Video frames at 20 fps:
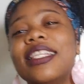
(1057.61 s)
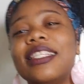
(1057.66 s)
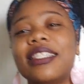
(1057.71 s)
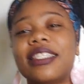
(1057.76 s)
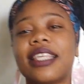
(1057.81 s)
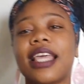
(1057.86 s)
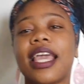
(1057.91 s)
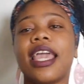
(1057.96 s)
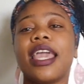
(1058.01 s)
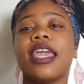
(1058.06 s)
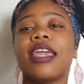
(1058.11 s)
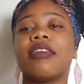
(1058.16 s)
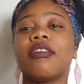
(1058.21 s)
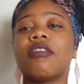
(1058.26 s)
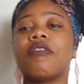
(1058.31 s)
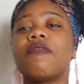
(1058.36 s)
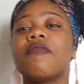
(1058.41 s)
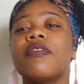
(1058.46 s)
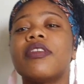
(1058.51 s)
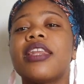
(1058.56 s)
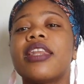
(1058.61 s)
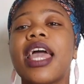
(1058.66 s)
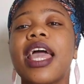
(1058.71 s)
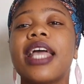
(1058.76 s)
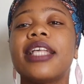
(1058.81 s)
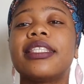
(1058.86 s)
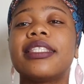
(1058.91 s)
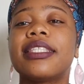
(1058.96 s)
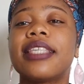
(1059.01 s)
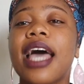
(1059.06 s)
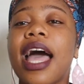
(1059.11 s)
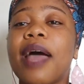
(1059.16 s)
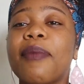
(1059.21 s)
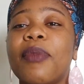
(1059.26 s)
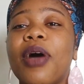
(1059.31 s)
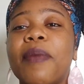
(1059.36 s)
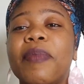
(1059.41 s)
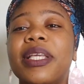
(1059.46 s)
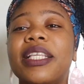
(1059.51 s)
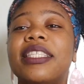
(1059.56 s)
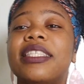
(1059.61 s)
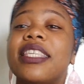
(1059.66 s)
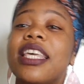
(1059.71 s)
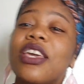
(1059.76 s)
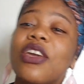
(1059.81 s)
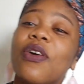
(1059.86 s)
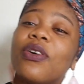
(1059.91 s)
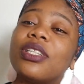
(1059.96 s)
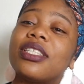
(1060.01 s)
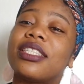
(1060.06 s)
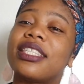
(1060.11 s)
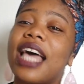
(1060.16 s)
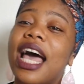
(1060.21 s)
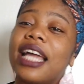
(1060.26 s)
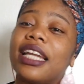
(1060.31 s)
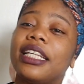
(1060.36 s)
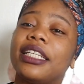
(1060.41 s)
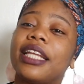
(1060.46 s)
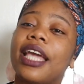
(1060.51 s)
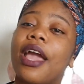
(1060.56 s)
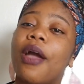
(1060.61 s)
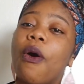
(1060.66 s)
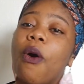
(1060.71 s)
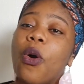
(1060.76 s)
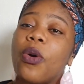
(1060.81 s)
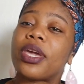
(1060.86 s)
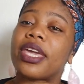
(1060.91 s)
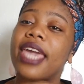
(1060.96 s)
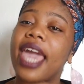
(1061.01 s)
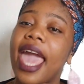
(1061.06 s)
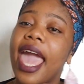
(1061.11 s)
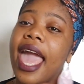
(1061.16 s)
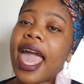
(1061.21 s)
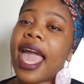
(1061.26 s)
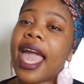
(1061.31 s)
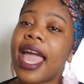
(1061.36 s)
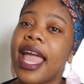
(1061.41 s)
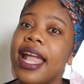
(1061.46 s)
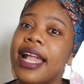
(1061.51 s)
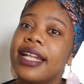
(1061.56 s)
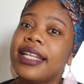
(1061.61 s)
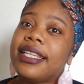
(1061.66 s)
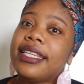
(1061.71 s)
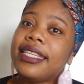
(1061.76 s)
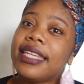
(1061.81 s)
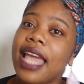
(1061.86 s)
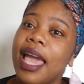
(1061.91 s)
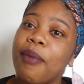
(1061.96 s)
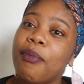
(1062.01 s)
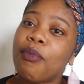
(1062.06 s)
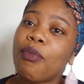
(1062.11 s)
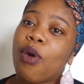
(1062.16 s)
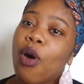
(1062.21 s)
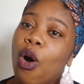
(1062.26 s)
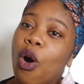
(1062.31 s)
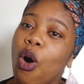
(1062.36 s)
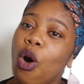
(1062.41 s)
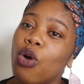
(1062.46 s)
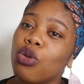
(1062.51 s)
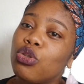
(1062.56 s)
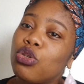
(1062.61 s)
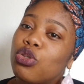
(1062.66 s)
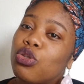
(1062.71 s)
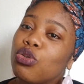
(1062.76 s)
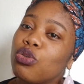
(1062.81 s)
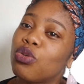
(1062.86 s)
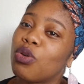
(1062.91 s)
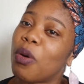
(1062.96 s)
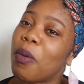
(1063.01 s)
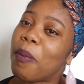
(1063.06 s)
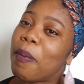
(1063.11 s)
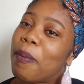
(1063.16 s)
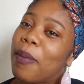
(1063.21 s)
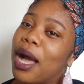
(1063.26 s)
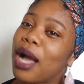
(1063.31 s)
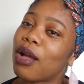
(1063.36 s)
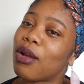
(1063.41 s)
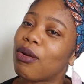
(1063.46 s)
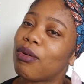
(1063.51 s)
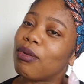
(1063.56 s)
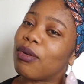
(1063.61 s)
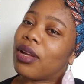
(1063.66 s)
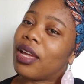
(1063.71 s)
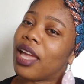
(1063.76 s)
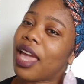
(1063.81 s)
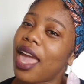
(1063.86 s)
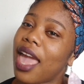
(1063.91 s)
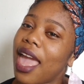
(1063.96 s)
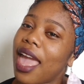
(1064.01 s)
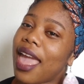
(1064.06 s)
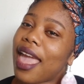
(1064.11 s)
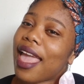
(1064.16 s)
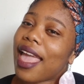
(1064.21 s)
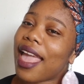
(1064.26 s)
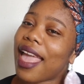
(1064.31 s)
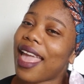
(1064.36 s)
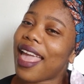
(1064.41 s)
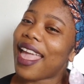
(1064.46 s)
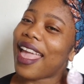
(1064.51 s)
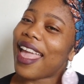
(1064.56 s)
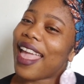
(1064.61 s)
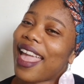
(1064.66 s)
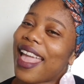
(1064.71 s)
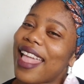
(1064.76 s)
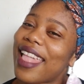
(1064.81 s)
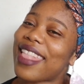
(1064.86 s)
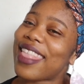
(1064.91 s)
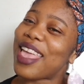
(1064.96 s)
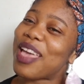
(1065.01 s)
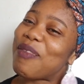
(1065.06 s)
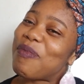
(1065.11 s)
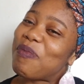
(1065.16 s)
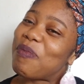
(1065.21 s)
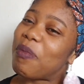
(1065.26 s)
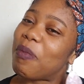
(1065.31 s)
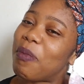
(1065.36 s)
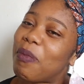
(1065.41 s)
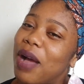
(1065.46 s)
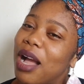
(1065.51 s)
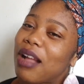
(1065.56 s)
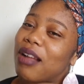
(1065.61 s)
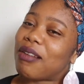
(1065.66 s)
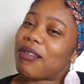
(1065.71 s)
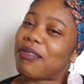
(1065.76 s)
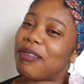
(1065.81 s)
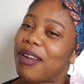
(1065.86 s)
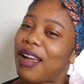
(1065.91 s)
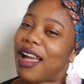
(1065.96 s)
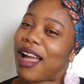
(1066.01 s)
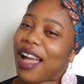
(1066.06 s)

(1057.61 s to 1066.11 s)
See you next time. See you on Saturday, okay? Nyem otu mango. Hey, nyem mango.